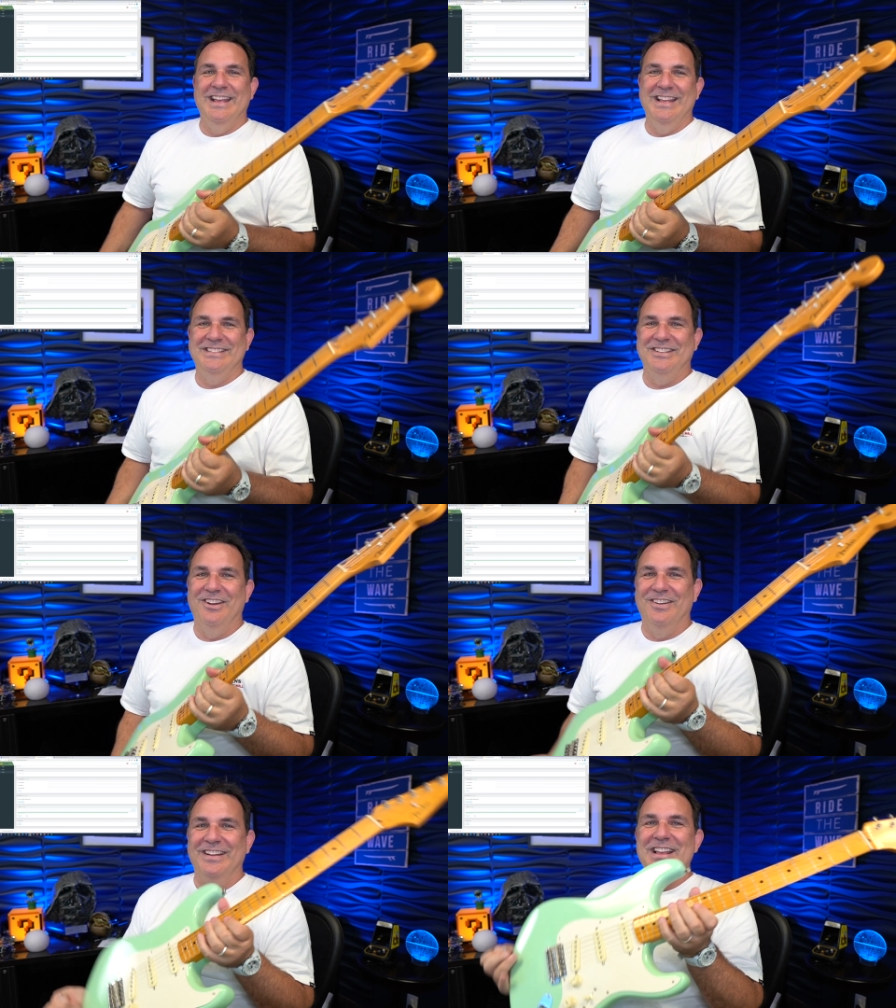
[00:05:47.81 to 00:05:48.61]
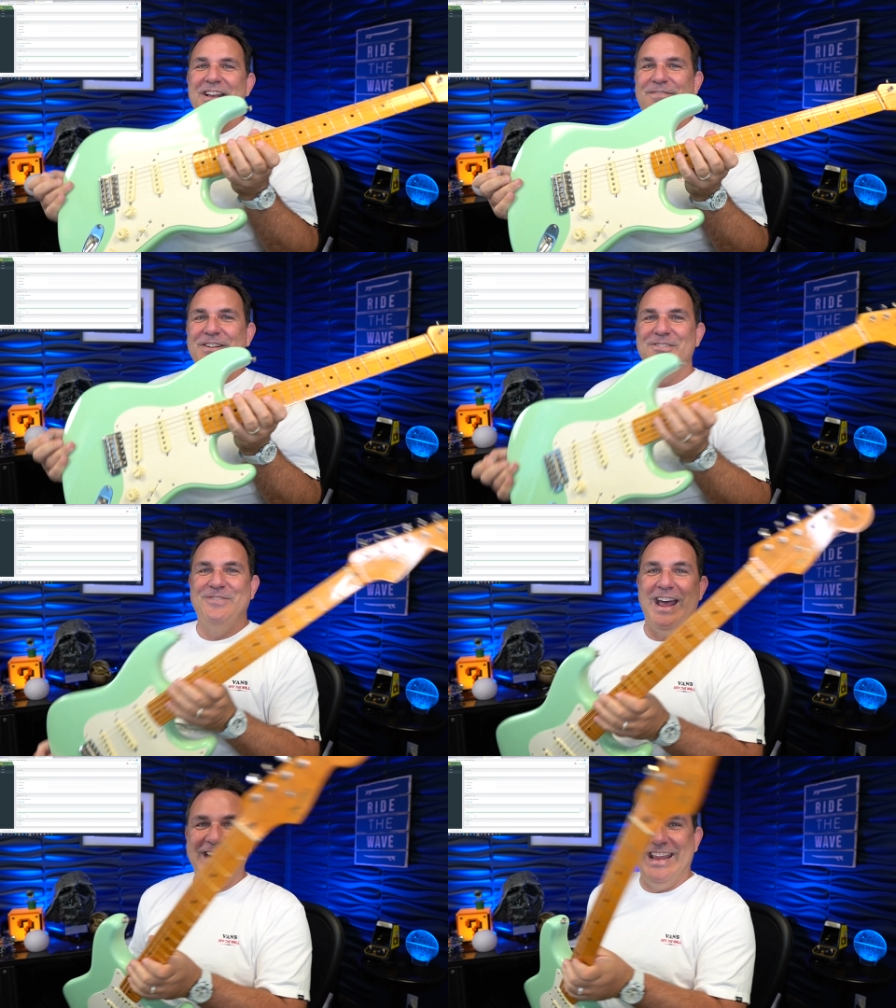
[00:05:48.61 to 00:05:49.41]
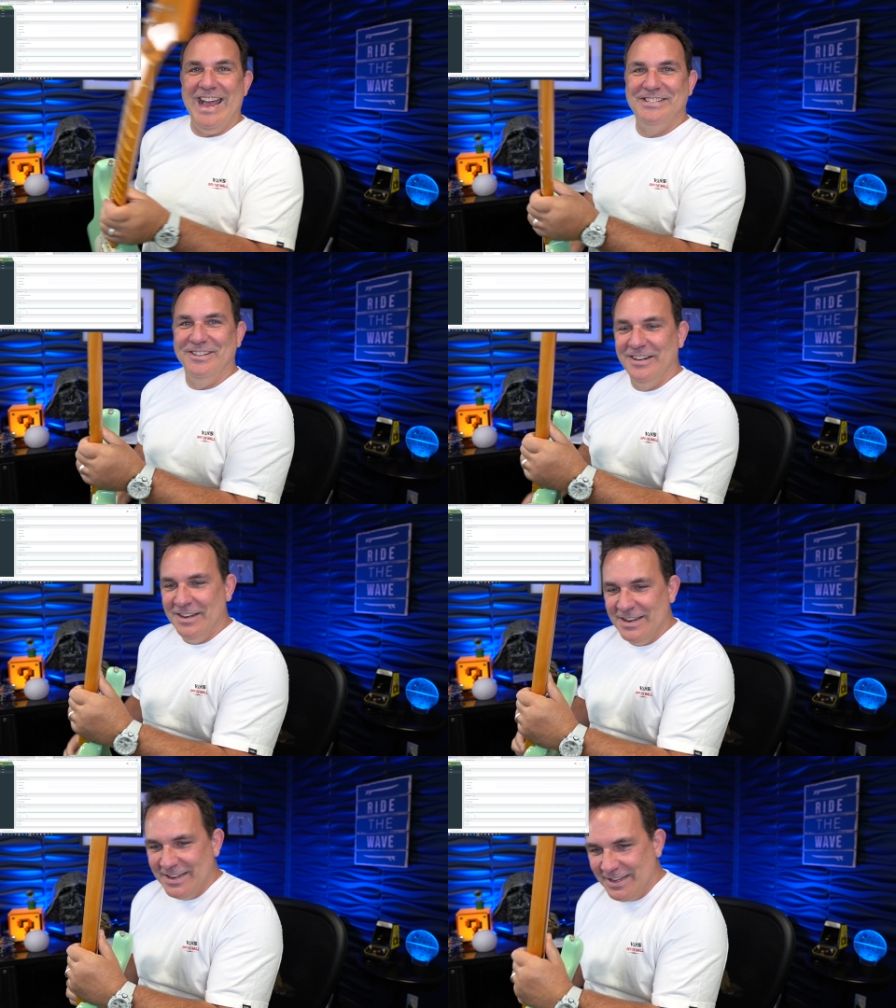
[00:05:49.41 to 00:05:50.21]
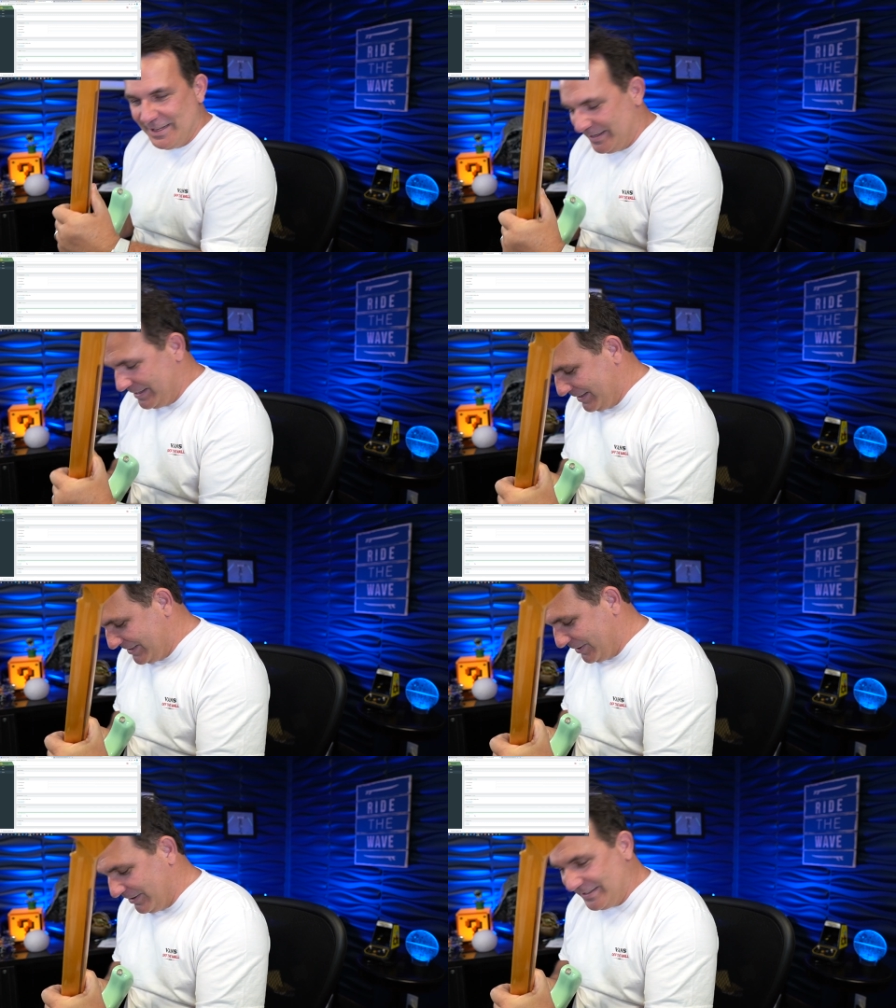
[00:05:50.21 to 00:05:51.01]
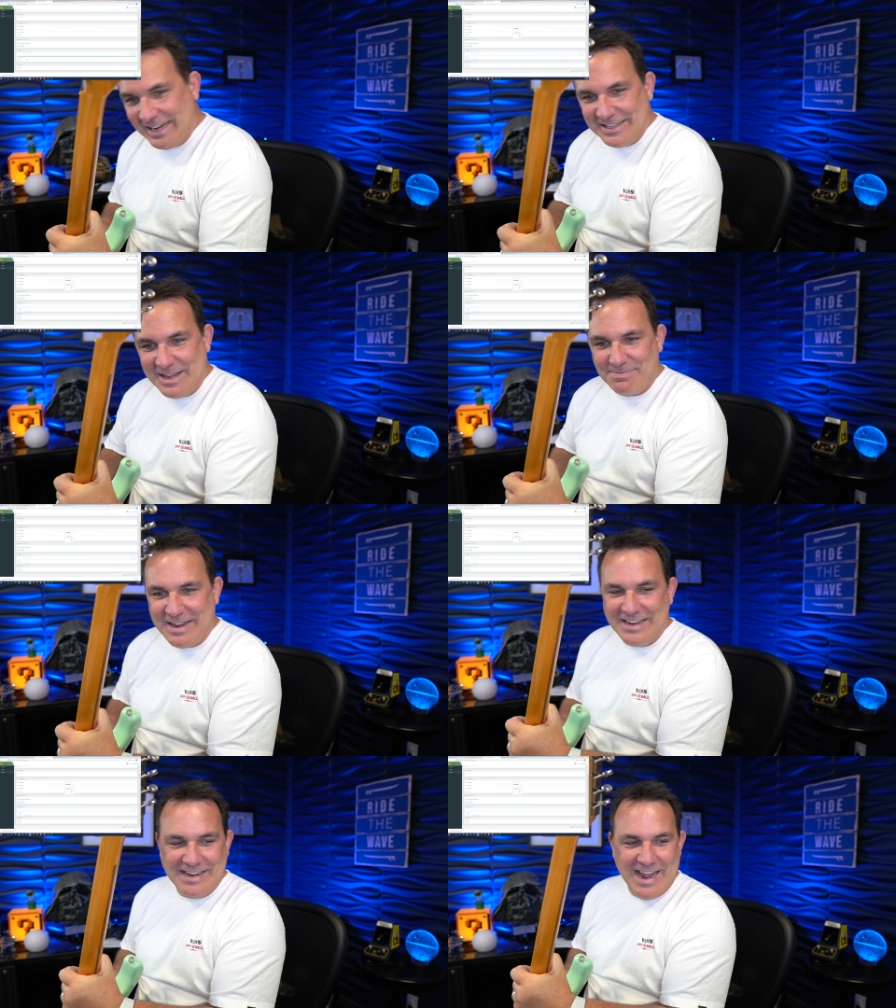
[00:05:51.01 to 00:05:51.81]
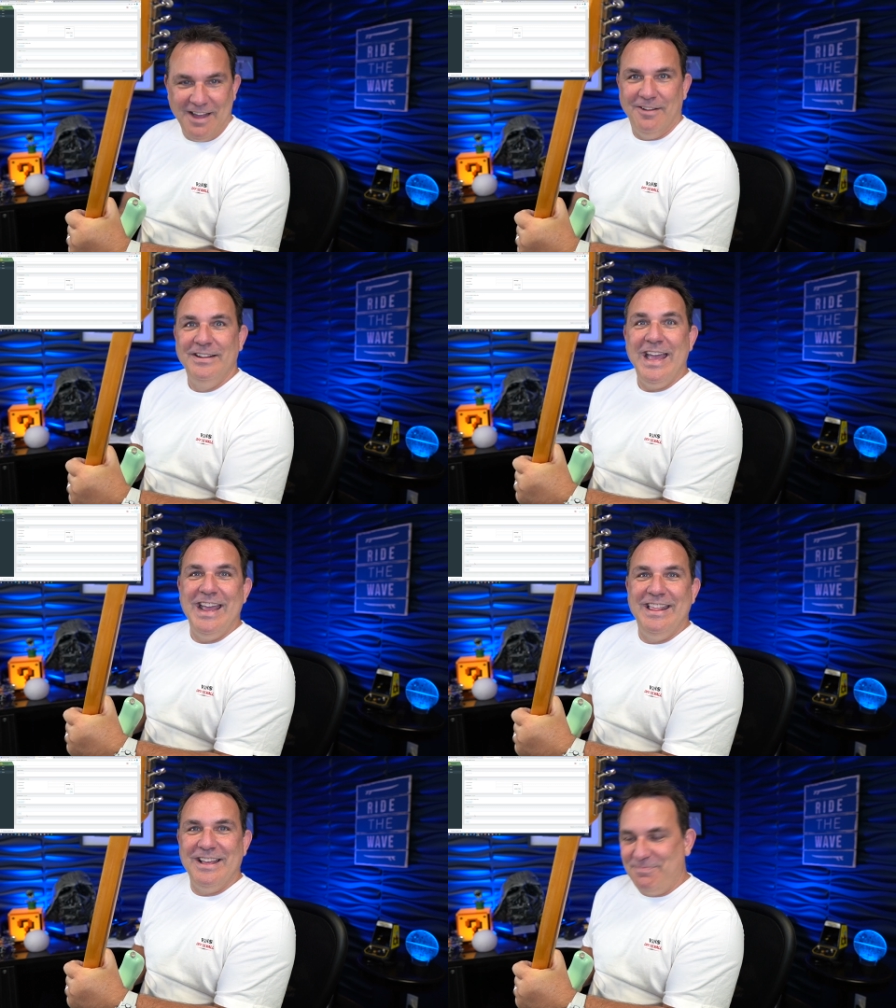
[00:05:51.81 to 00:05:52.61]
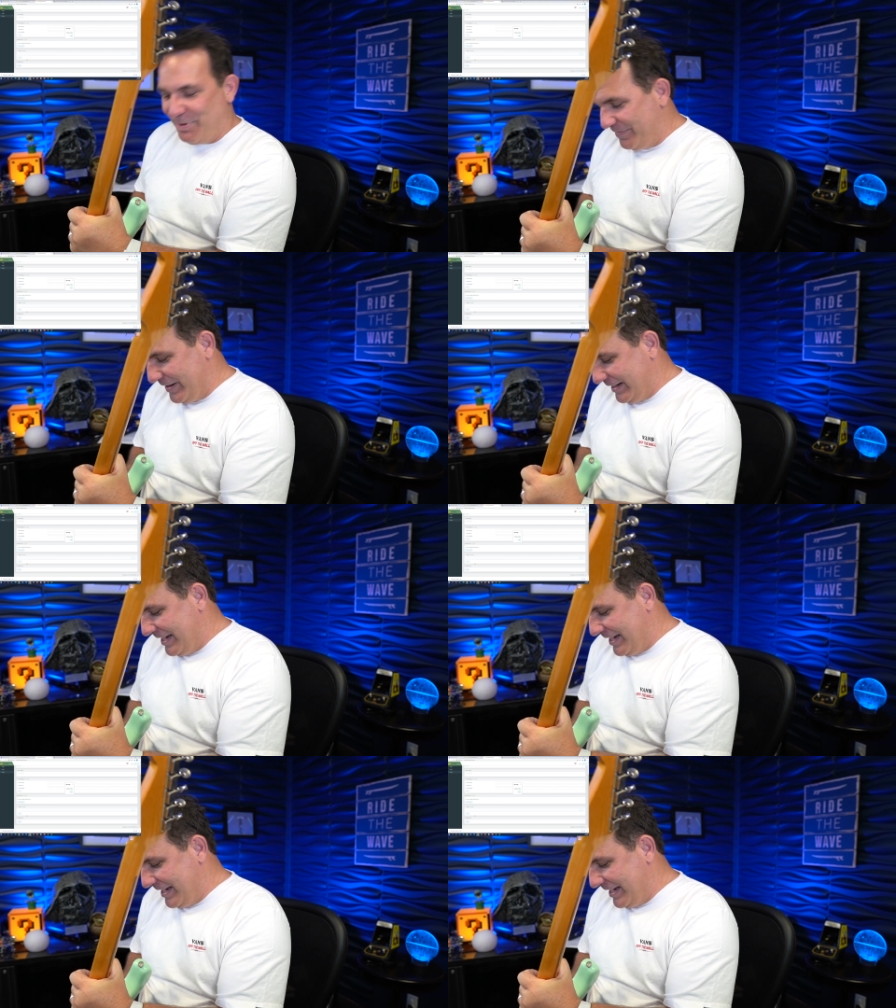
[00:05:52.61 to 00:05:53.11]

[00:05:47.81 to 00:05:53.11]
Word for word: So, Fender Stratocaster. So it looks like it's updated now. Hey, that was perfect